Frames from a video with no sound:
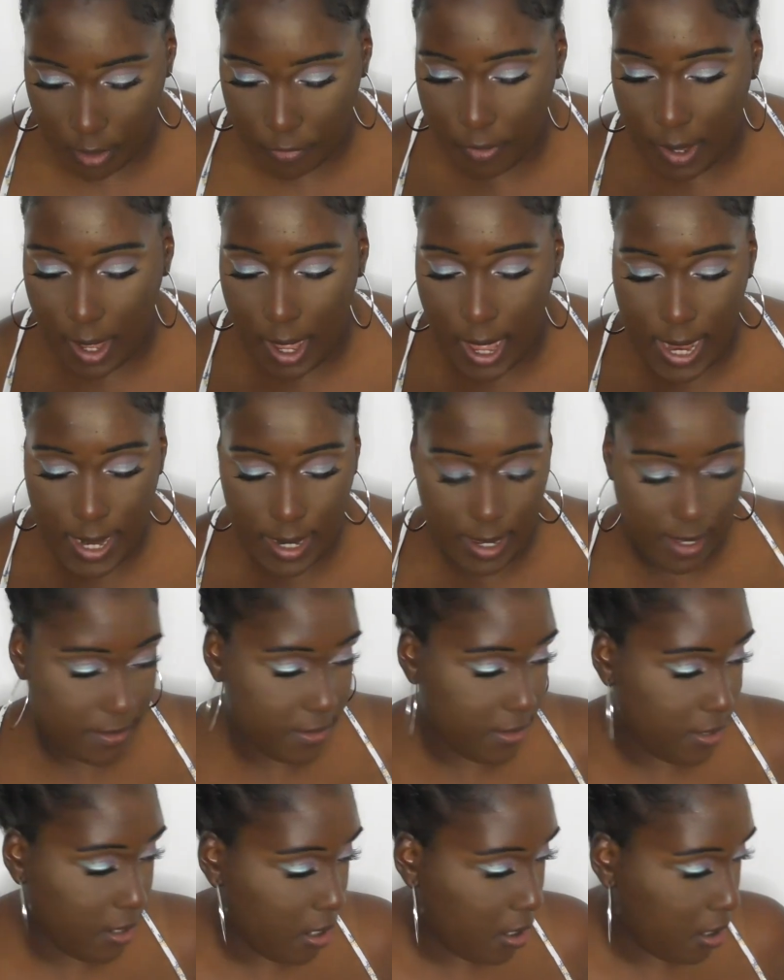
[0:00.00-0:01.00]
for
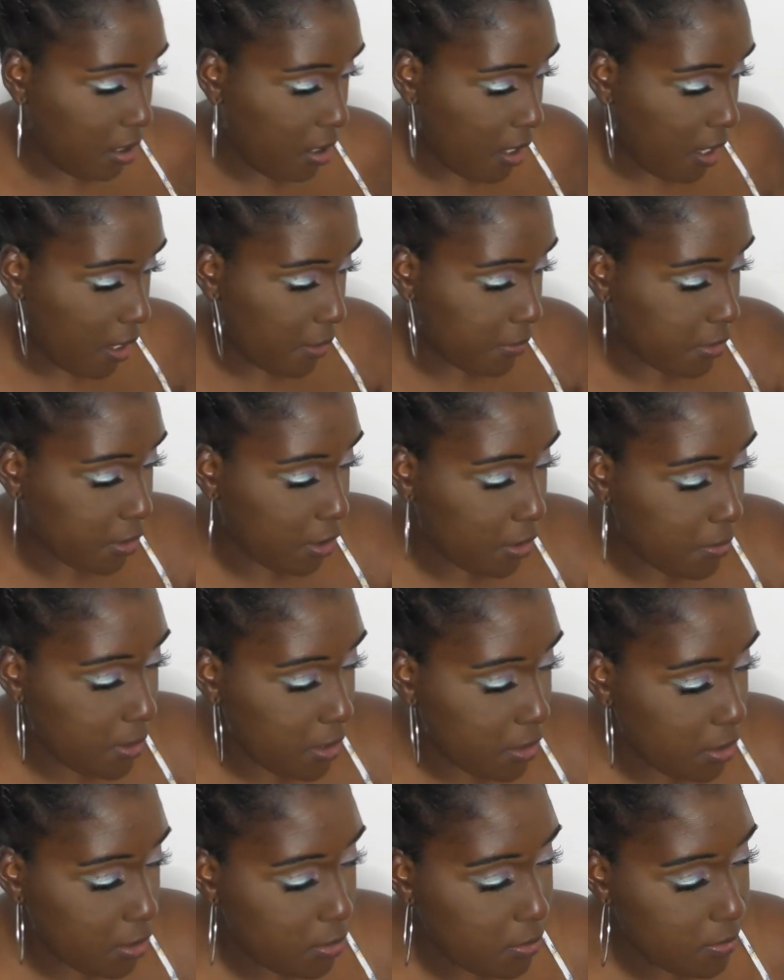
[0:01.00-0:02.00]
highlighter, I'm going
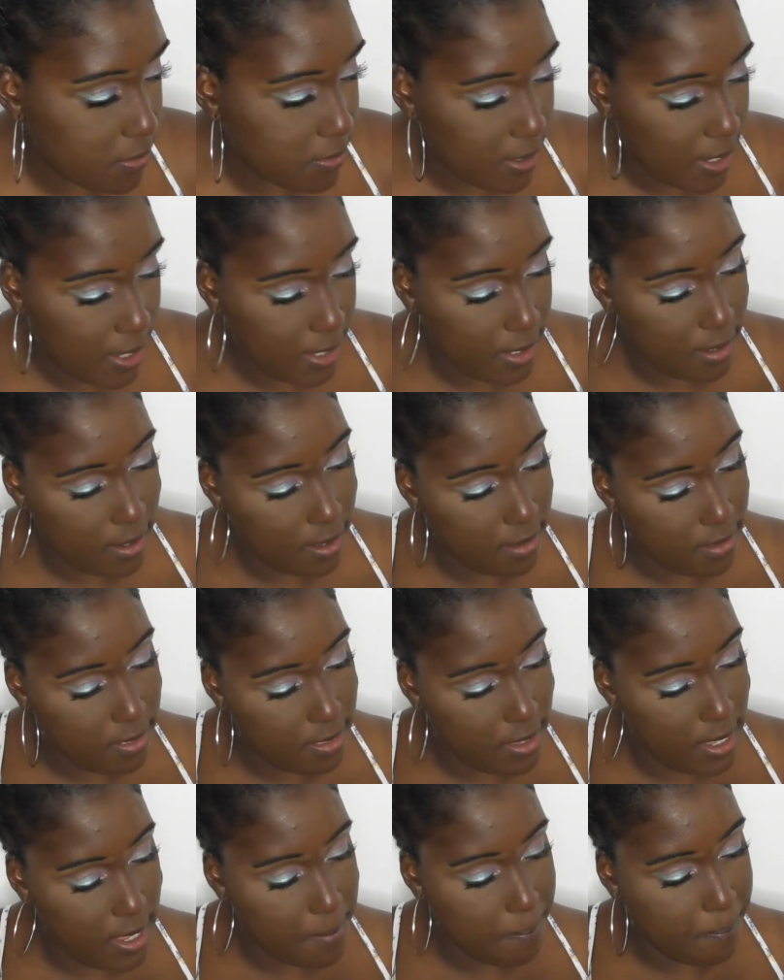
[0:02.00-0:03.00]
in using
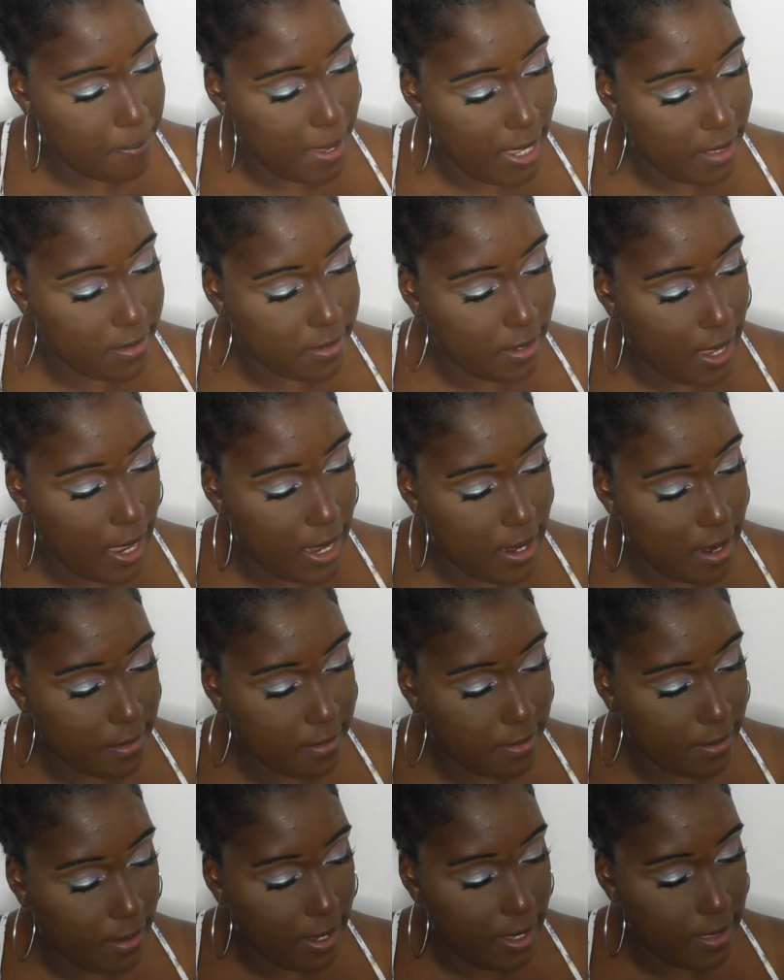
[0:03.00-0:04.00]
the Baked
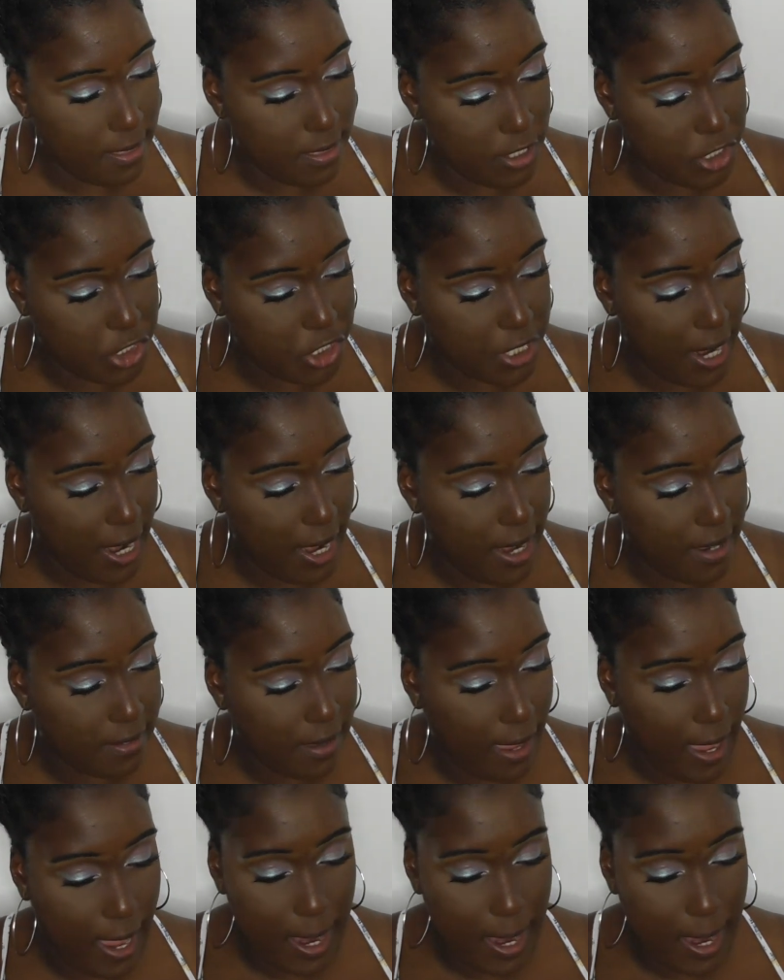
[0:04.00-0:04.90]
Highlighter in the shade